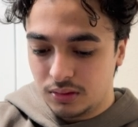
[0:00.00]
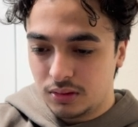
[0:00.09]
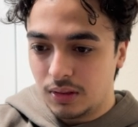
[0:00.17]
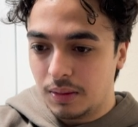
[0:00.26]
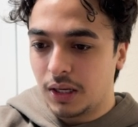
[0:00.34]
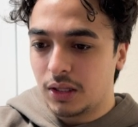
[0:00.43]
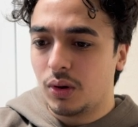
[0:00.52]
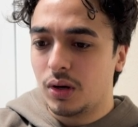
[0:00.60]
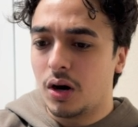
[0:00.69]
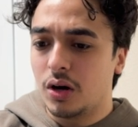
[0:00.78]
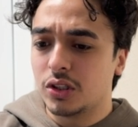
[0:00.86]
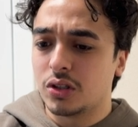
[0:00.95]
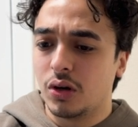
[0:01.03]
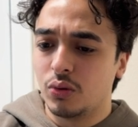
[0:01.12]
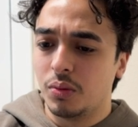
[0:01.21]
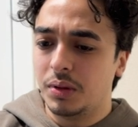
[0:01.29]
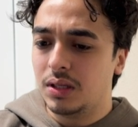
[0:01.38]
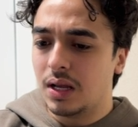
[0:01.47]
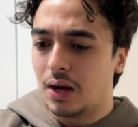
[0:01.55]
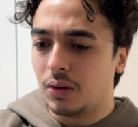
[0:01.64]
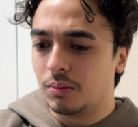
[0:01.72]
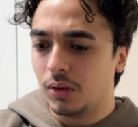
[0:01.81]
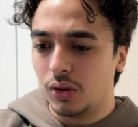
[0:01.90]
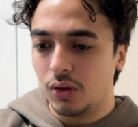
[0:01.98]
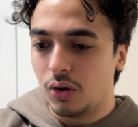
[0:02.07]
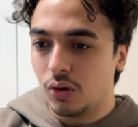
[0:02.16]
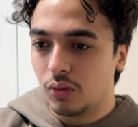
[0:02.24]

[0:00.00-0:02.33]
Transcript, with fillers: And by the way, all this code will be down below.